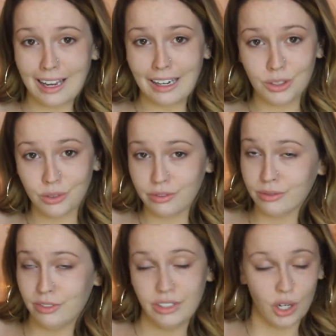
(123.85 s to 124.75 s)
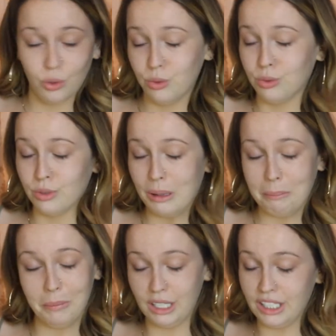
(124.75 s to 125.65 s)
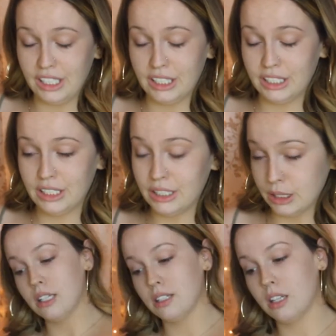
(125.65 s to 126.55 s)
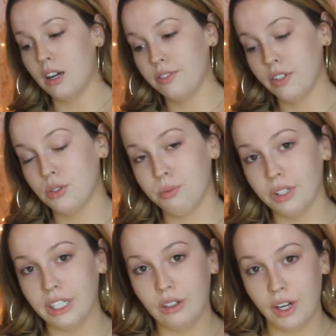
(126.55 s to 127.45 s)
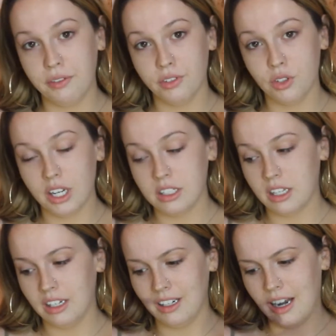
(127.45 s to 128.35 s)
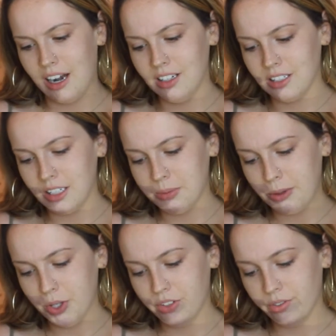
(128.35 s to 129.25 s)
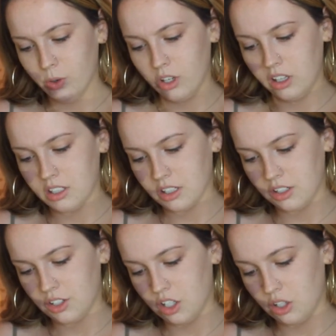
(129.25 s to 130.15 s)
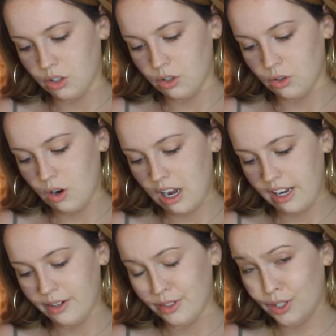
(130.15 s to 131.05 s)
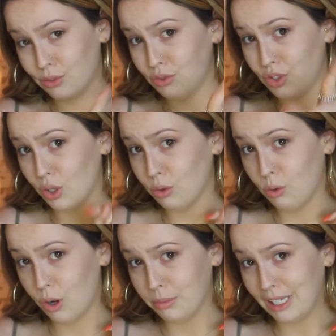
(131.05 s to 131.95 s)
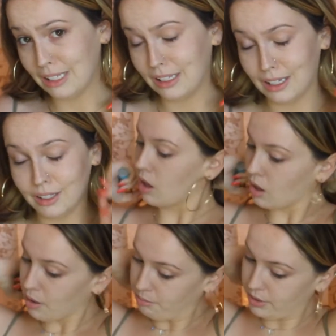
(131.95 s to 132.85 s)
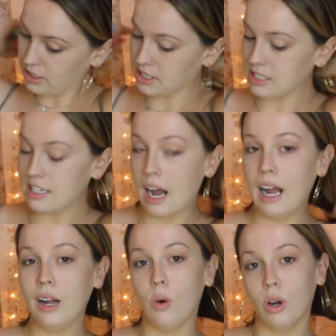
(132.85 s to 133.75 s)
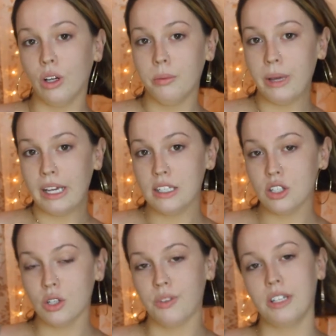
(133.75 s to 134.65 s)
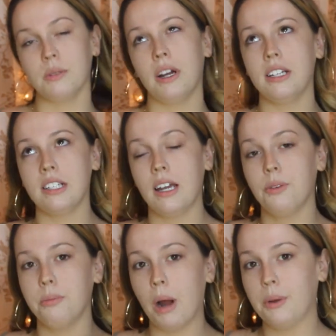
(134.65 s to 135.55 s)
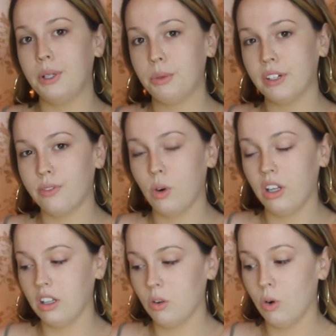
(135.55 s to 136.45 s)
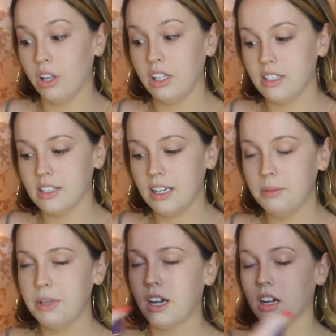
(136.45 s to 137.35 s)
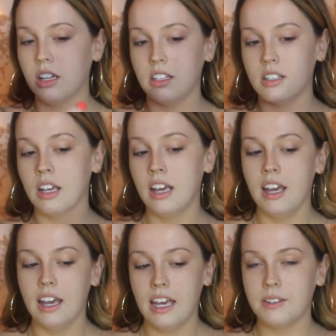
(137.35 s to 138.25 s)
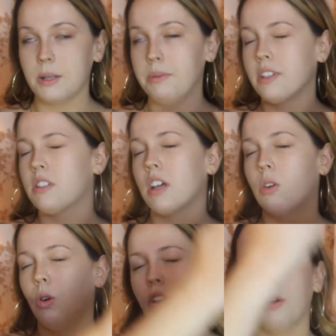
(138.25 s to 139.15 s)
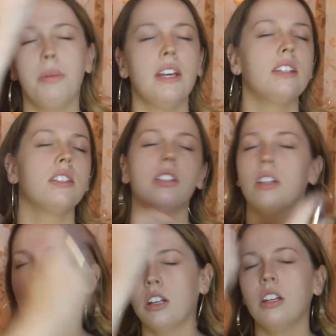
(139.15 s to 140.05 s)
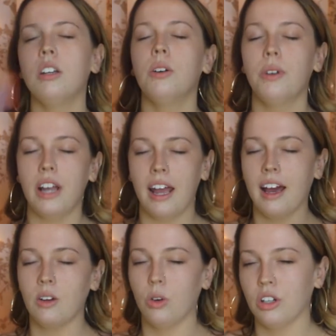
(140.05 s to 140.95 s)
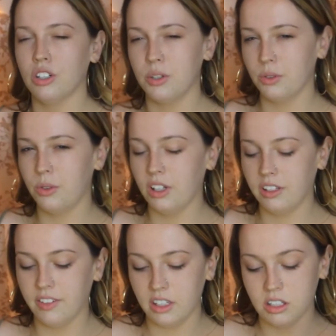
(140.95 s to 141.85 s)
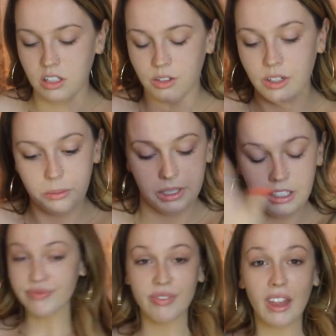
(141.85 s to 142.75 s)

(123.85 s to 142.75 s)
I don't know, but this stuff is really great for dry skin, and honestly it's probably good for oily skin too. I don't know. Don't quote me on that. But it's not oil based, so that's why I say it would probably work for oily skin, because if something's like oil based, you don't want to add oil to an oily face, you know what I mean?